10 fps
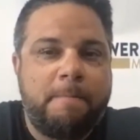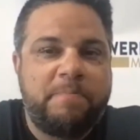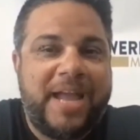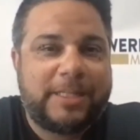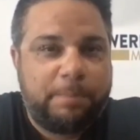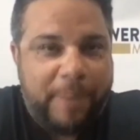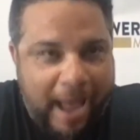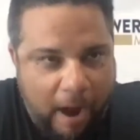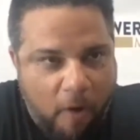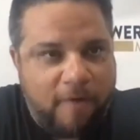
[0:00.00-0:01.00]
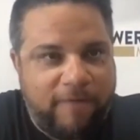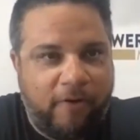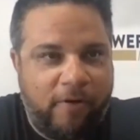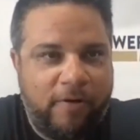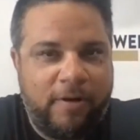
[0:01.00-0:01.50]
That's
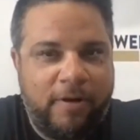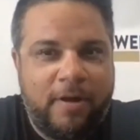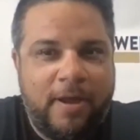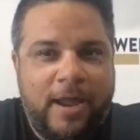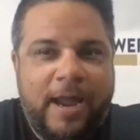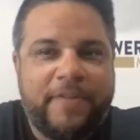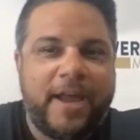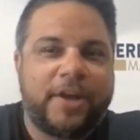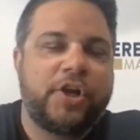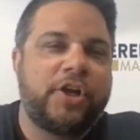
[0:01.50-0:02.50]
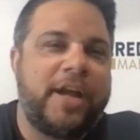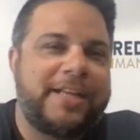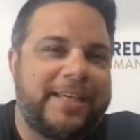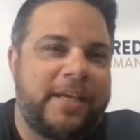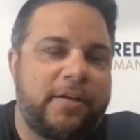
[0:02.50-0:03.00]
powerful. And that
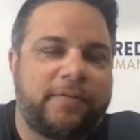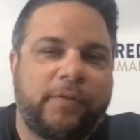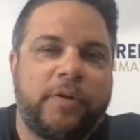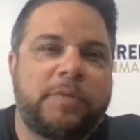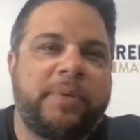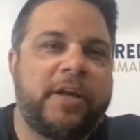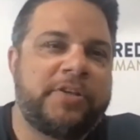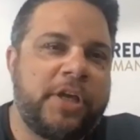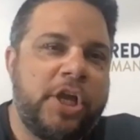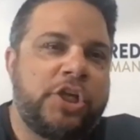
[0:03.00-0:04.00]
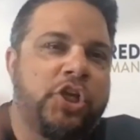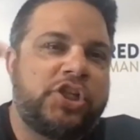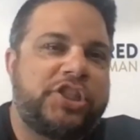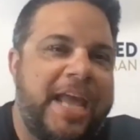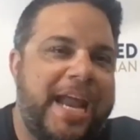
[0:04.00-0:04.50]
creates influence because you're
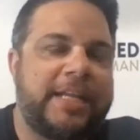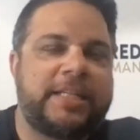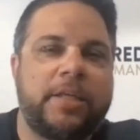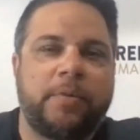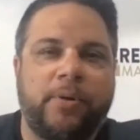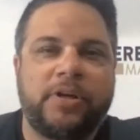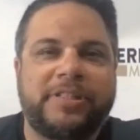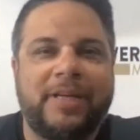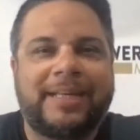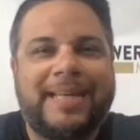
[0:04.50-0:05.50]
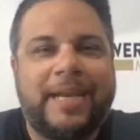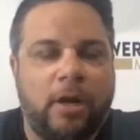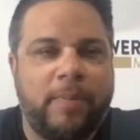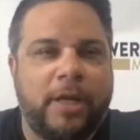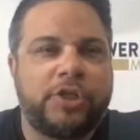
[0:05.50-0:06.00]
saying to the other person, I care
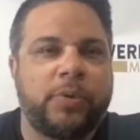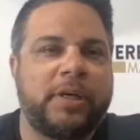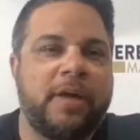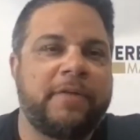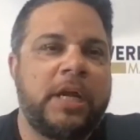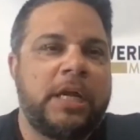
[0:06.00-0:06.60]
about you enough